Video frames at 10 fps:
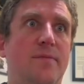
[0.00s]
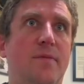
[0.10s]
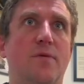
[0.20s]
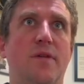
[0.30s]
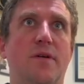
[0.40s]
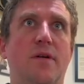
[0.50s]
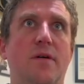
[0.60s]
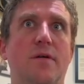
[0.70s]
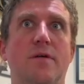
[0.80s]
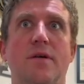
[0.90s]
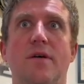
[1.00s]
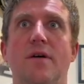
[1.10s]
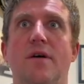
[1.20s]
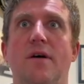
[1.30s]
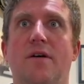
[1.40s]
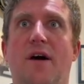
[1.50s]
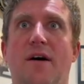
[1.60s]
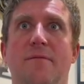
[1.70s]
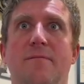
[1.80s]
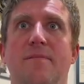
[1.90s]
Run the code.
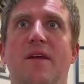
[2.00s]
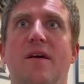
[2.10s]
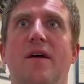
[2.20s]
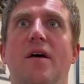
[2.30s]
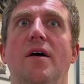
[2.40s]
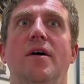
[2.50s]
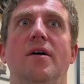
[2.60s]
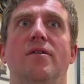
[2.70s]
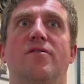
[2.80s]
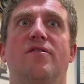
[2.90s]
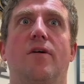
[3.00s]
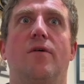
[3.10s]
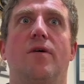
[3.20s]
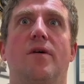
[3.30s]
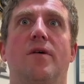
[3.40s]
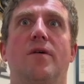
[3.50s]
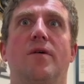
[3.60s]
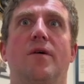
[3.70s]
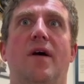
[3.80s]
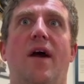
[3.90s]
Okay. So
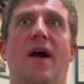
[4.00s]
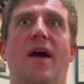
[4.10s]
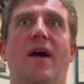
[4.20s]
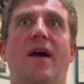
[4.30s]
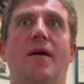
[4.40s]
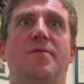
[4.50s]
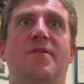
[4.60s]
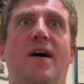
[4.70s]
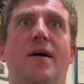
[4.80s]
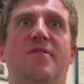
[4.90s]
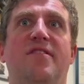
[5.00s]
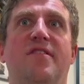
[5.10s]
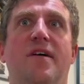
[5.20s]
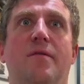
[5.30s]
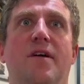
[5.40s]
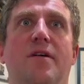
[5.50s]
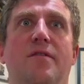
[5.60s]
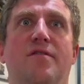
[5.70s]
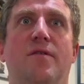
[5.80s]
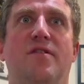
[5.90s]
a times c, right here,
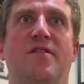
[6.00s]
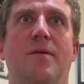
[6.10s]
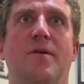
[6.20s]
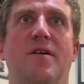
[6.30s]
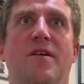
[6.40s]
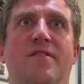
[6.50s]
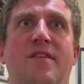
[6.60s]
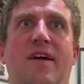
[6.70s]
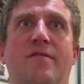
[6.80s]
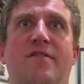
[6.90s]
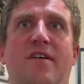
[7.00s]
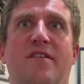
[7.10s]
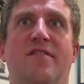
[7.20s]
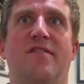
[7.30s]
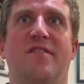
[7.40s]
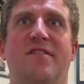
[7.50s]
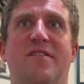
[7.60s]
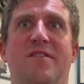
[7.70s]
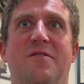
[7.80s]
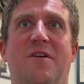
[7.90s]
this first statement, it's -6.
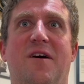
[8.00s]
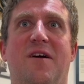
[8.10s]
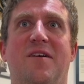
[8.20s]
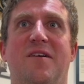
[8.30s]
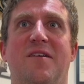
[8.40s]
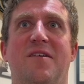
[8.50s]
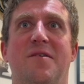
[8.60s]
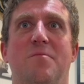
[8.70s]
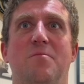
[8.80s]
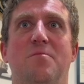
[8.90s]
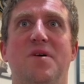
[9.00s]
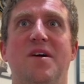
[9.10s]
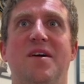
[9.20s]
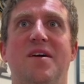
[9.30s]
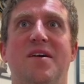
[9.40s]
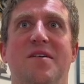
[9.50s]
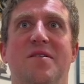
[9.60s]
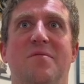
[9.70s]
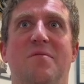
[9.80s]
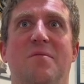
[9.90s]
Okay. b
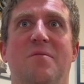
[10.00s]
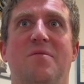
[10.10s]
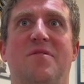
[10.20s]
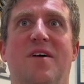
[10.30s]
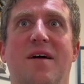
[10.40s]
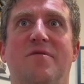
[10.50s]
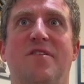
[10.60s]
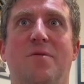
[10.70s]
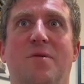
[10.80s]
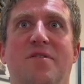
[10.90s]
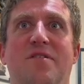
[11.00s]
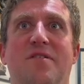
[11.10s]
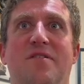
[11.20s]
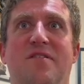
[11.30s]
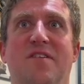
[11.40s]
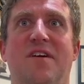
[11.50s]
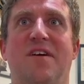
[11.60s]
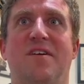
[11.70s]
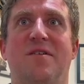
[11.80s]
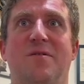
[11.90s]
times equals
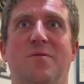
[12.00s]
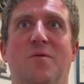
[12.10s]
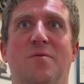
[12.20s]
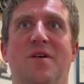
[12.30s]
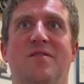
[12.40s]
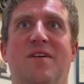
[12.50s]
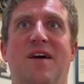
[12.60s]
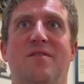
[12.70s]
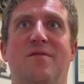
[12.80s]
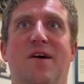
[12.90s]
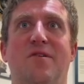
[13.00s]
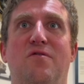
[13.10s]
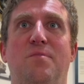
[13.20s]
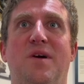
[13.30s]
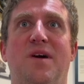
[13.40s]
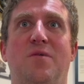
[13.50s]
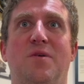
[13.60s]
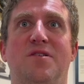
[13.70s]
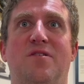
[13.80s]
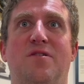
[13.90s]
c will be take the value of b,
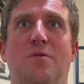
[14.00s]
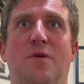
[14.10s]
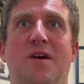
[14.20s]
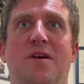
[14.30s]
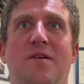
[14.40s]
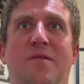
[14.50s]
which is 3,